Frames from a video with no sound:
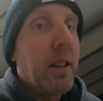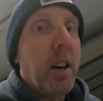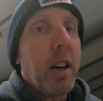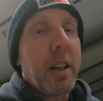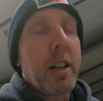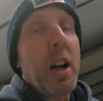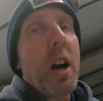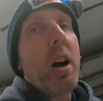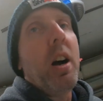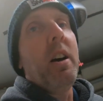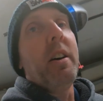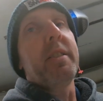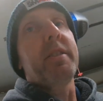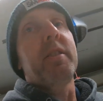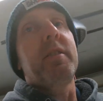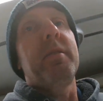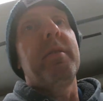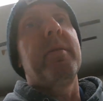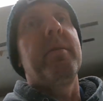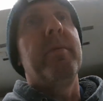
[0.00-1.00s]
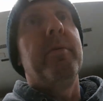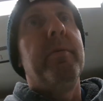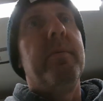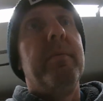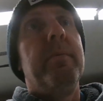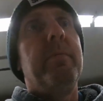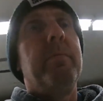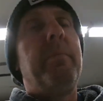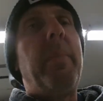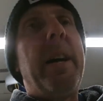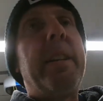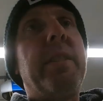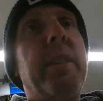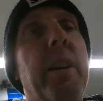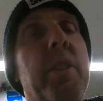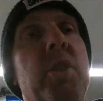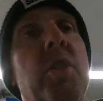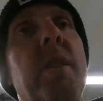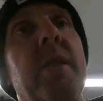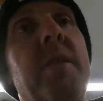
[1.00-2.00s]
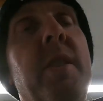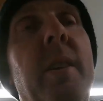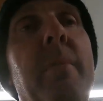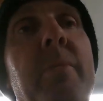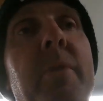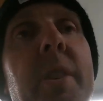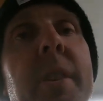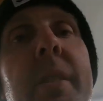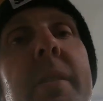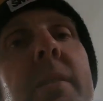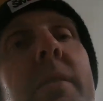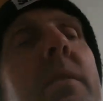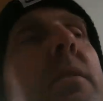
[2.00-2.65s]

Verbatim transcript: are caused by touching something